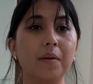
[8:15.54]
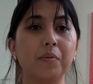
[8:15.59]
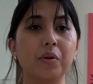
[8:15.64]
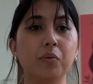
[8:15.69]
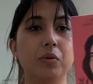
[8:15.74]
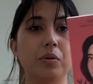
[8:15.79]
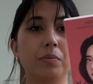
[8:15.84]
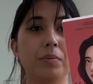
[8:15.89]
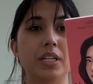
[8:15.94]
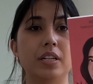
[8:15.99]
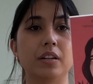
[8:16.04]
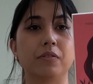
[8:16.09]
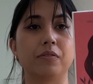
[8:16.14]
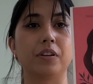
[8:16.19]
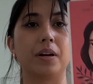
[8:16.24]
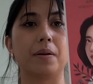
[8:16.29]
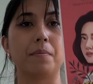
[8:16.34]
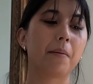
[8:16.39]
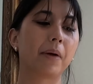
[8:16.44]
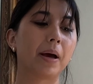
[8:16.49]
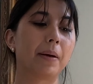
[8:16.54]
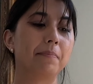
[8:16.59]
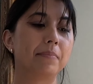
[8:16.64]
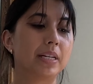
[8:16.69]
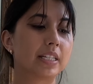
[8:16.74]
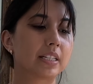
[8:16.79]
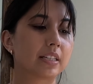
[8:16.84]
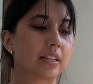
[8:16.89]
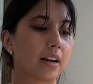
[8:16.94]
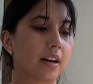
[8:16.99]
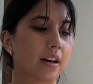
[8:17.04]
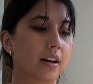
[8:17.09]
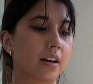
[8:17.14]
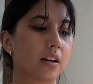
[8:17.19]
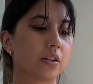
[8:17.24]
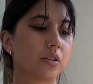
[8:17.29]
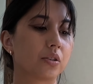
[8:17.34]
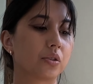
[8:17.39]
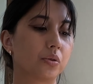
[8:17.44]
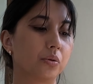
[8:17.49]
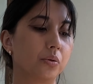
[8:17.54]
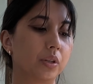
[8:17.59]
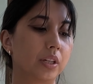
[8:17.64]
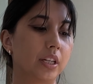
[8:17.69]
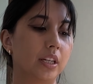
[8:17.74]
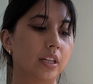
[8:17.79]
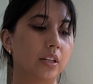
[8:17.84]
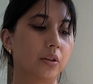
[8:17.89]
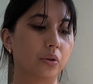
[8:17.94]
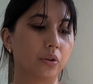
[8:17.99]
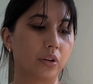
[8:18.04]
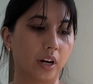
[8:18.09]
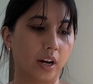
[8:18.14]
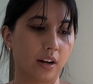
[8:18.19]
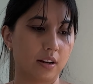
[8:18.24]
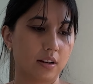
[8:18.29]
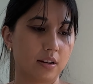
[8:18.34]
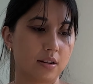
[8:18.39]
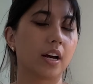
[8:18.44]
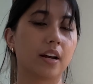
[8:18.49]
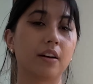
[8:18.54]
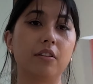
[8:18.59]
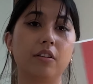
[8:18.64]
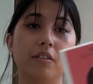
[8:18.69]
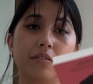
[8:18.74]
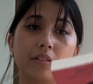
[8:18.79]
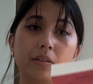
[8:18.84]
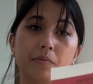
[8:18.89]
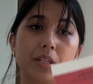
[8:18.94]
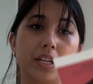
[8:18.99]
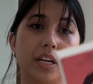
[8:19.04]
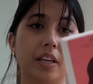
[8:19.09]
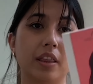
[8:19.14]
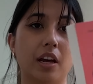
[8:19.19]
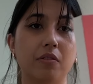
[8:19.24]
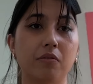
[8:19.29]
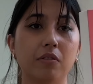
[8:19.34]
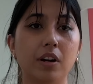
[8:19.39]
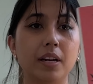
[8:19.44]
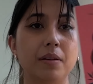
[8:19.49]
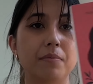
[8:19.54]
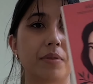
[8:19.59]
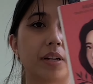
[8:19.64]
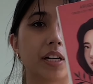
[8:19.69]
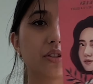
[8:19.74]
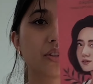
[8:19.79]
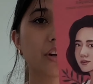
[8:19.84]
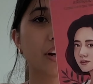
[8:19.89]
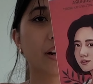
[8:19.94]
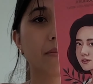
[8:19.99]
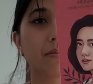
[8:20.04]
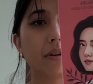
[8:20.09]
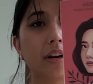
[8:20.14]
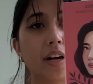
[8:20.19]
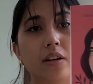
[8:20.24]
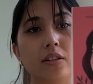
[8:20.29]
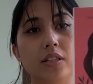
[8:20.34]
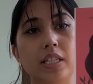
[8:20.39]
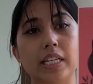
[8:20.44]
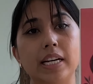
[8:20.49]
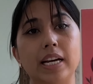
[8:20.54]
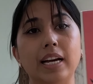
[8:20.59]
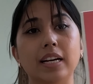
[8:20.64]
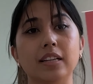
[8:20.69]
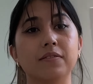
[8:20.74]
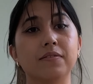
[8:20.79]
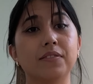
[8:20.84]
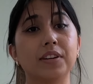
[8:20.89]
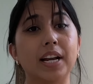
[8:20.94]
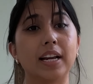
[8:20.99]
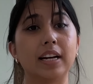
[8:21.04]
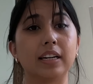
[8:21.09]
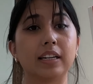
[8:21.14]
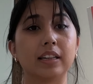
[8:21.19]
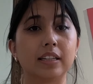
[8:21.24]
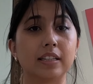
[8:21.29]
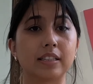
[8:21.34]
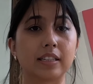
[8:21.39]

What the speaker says: Will Be Different by Misa Sugiura. I don't know if I'm saying that right, but I try to pronounce it as phonetically as I